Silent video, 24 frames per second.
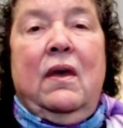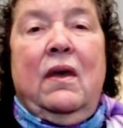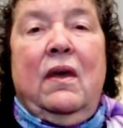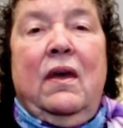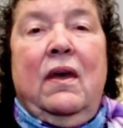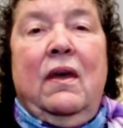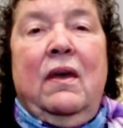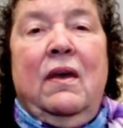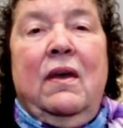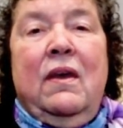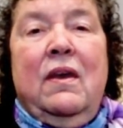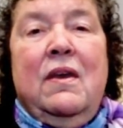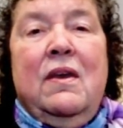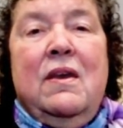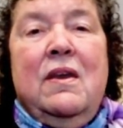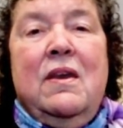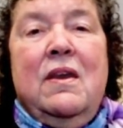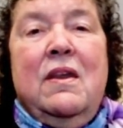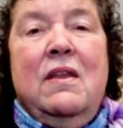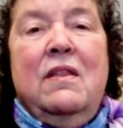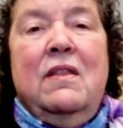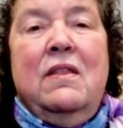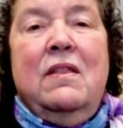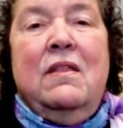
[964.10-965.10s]
And
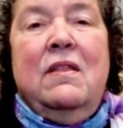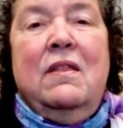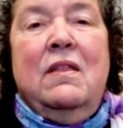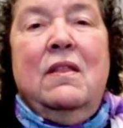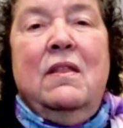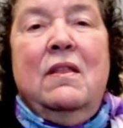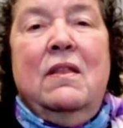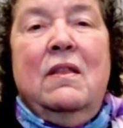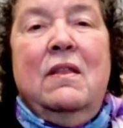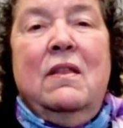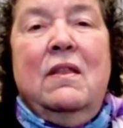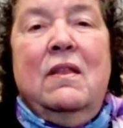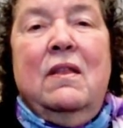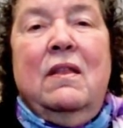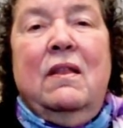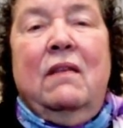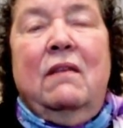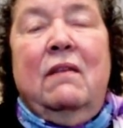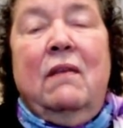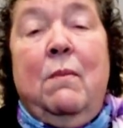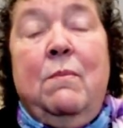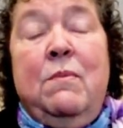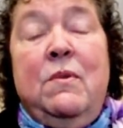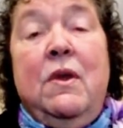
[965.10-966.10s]

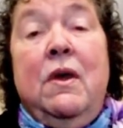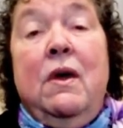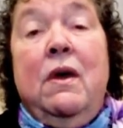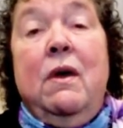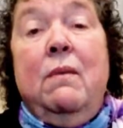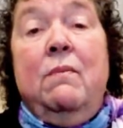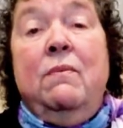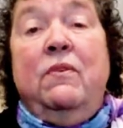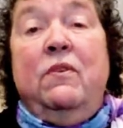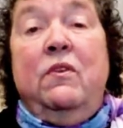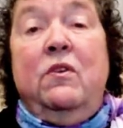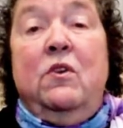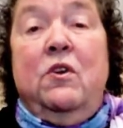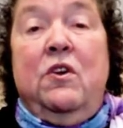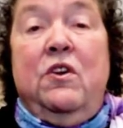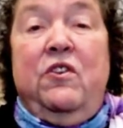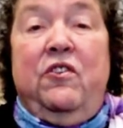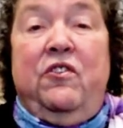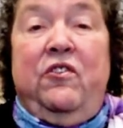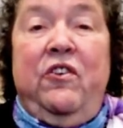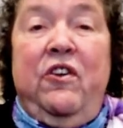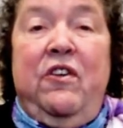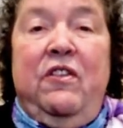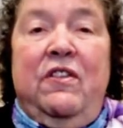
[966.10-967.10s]
Sometimes, you know, you
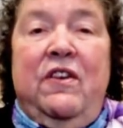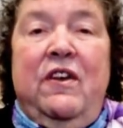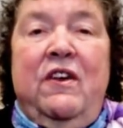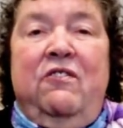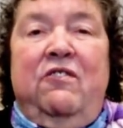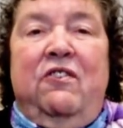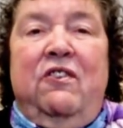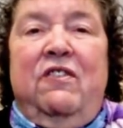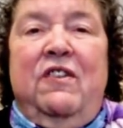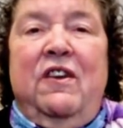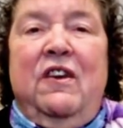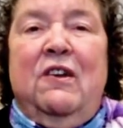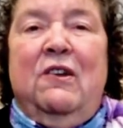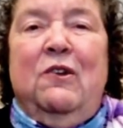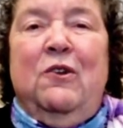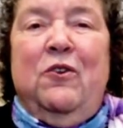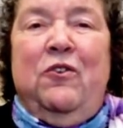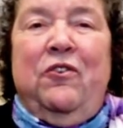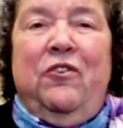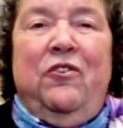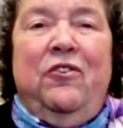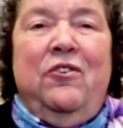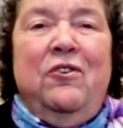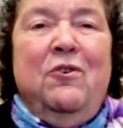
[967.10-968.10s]
see things, you think it
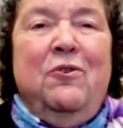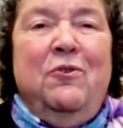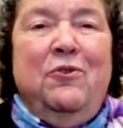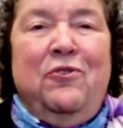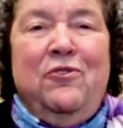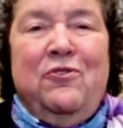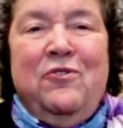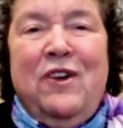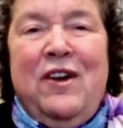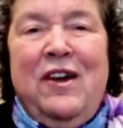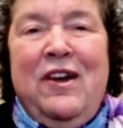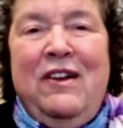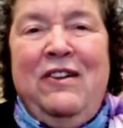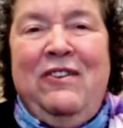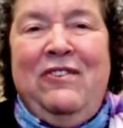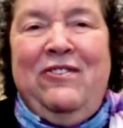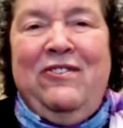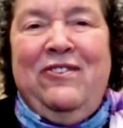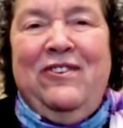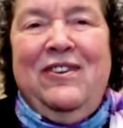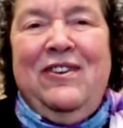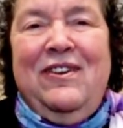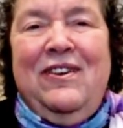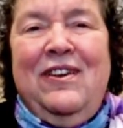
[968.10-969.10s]
looks so
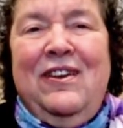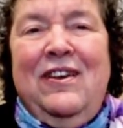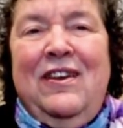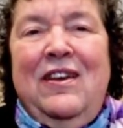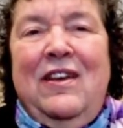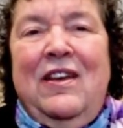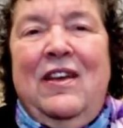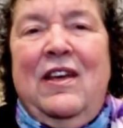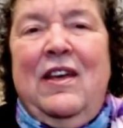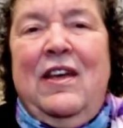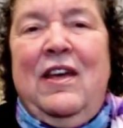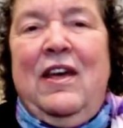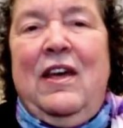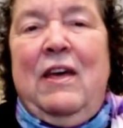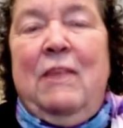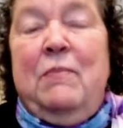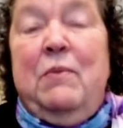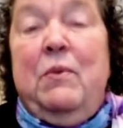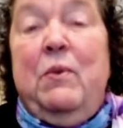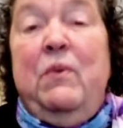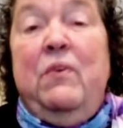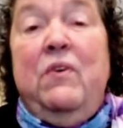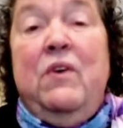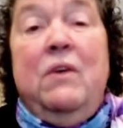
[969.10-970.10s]
strange,
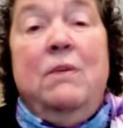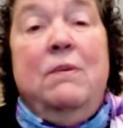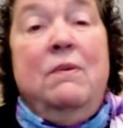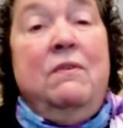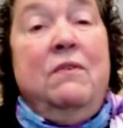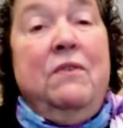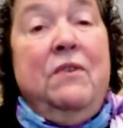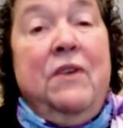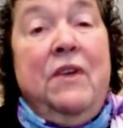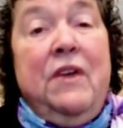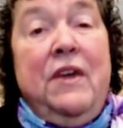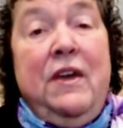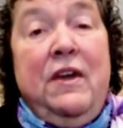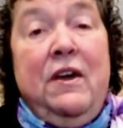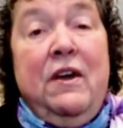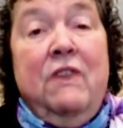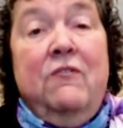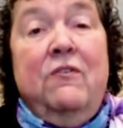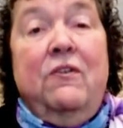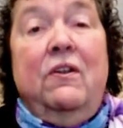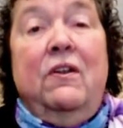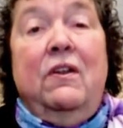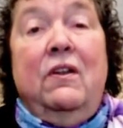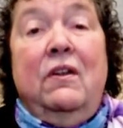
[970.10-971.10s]
but we've got to be very
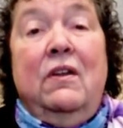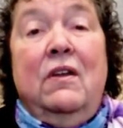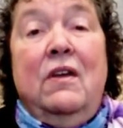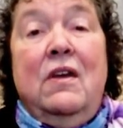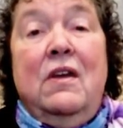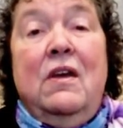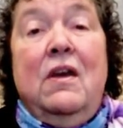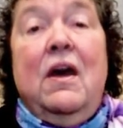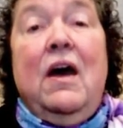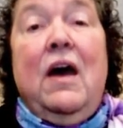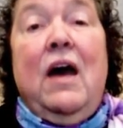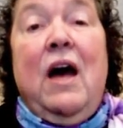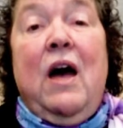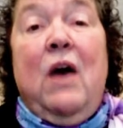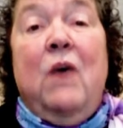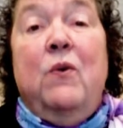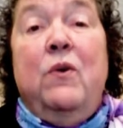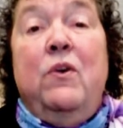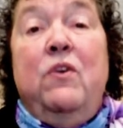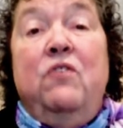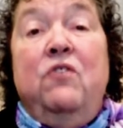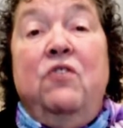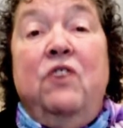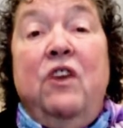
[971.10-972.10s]
careful how
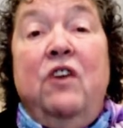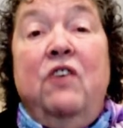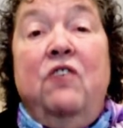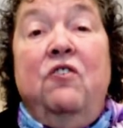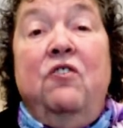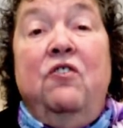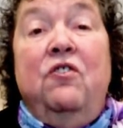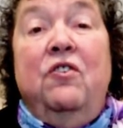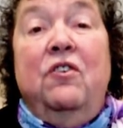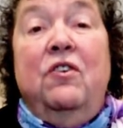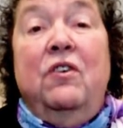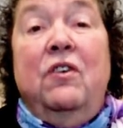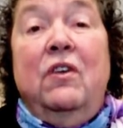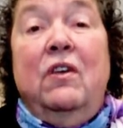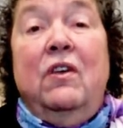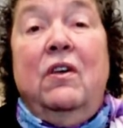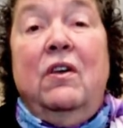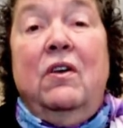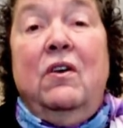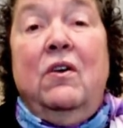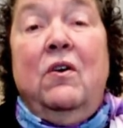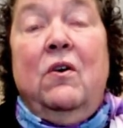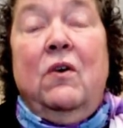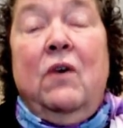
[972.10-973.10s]
we judge
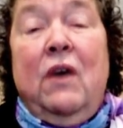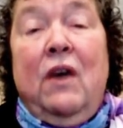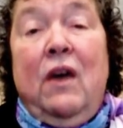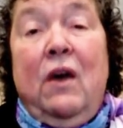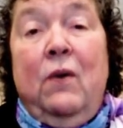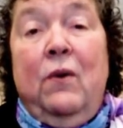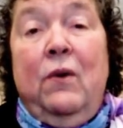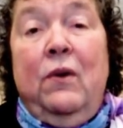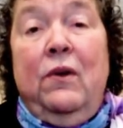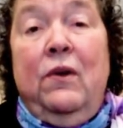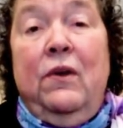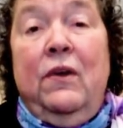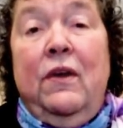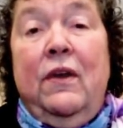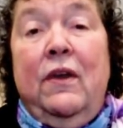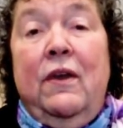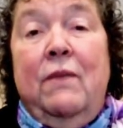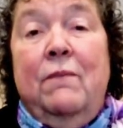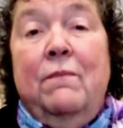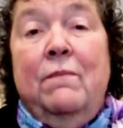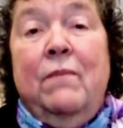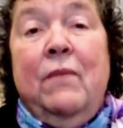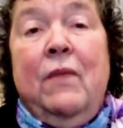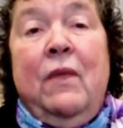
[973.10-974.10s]
or how we look at
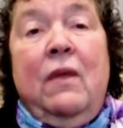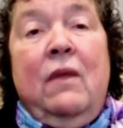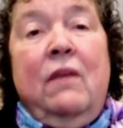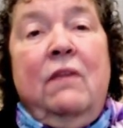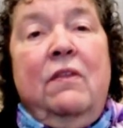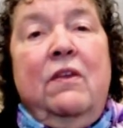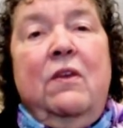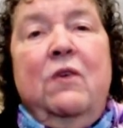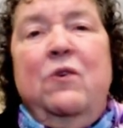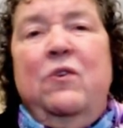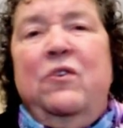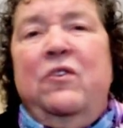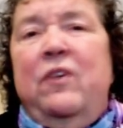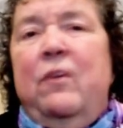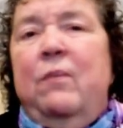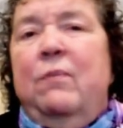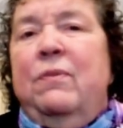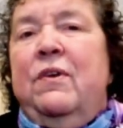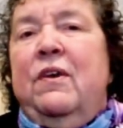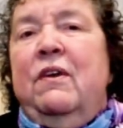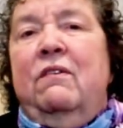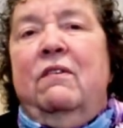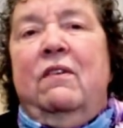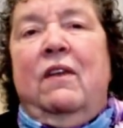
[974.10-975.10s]
it. There were some
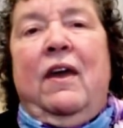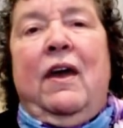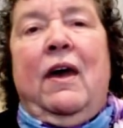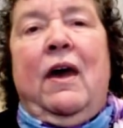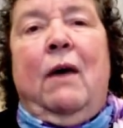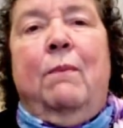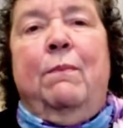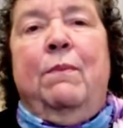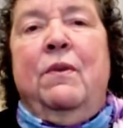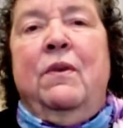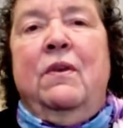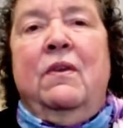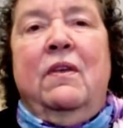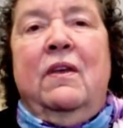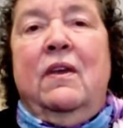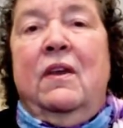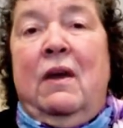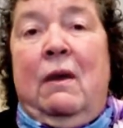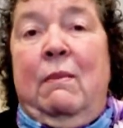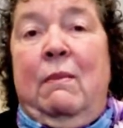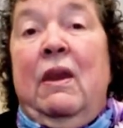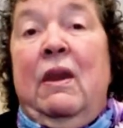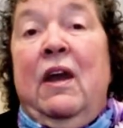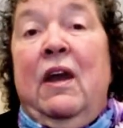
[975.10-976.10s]
things that happened that,
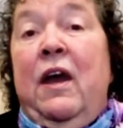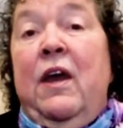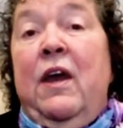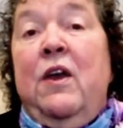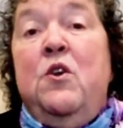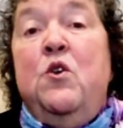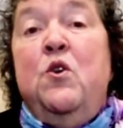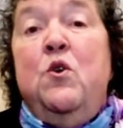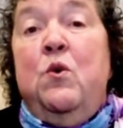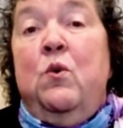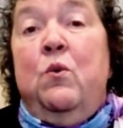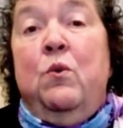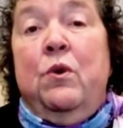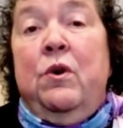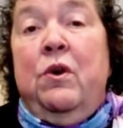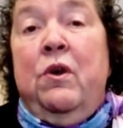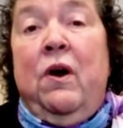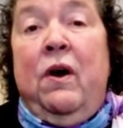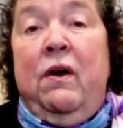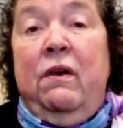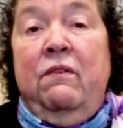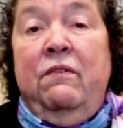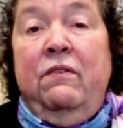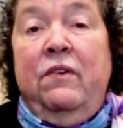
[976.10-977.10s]
I mean, I knew were
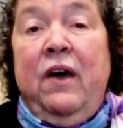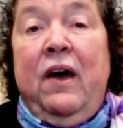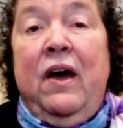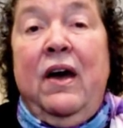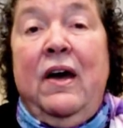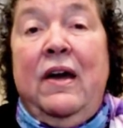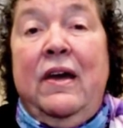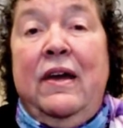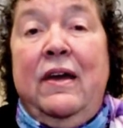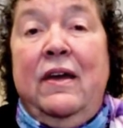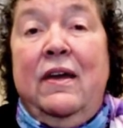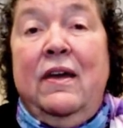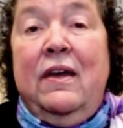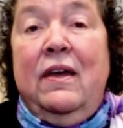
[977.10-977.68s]
not of God.